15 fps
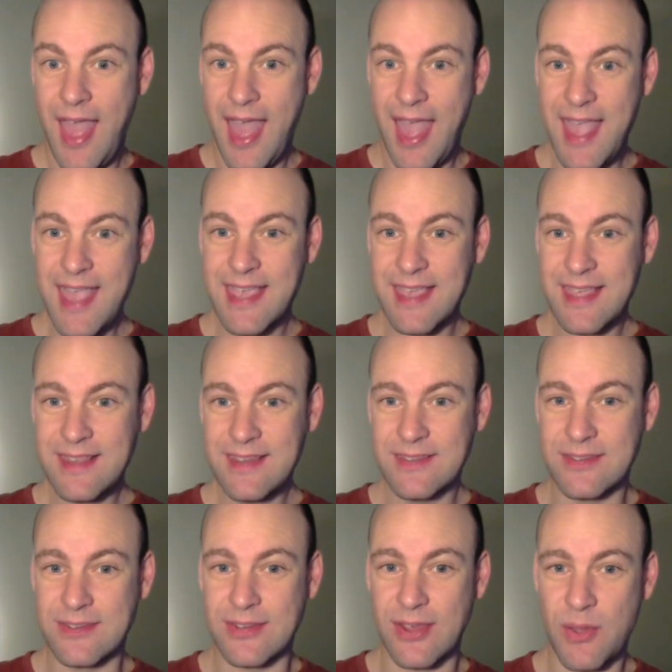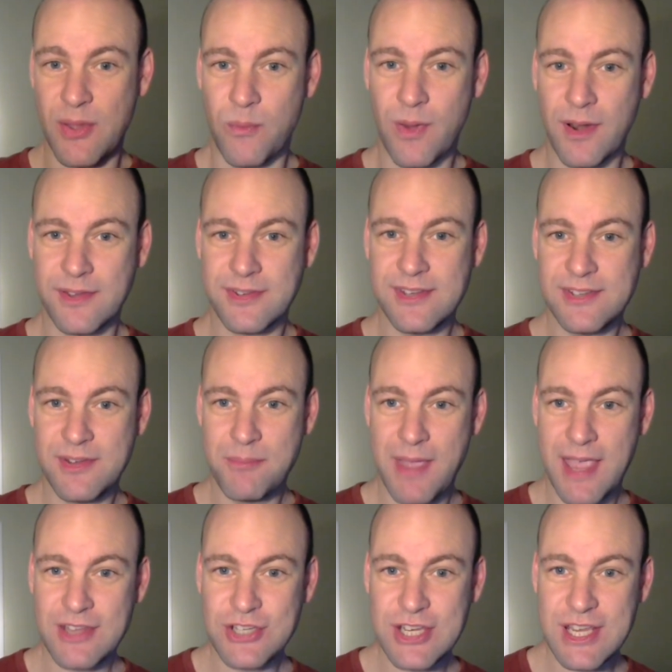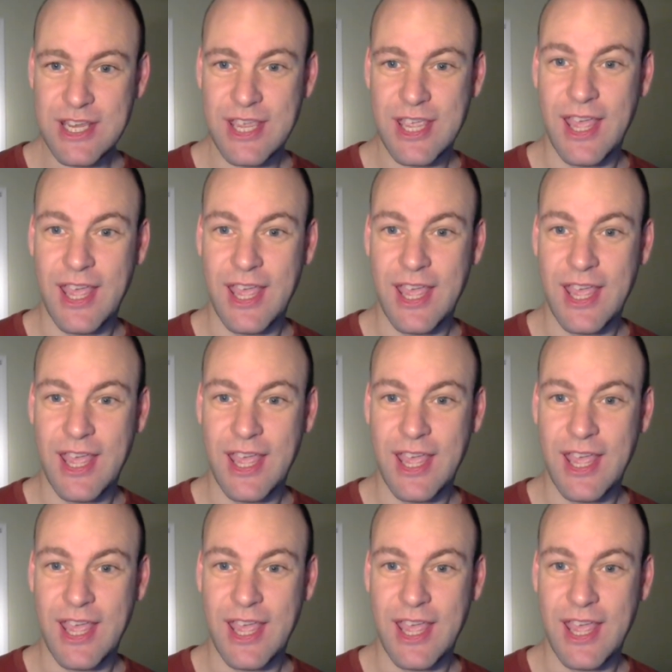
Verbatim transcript: Hey kids, want to see some magic?